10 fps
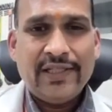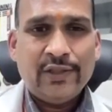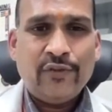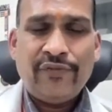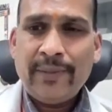
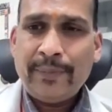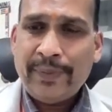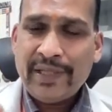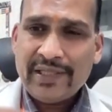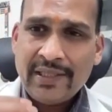So when
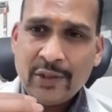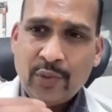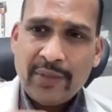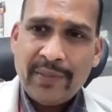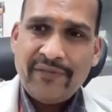pressure
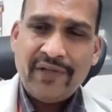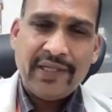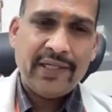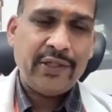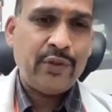requirement will
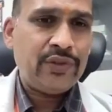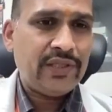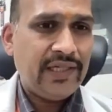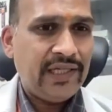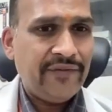get reduced,
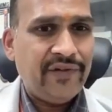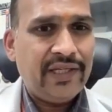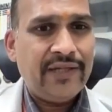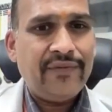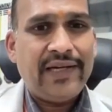it will
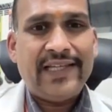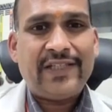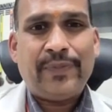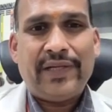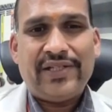give less
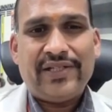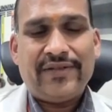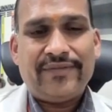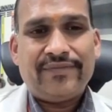pressure.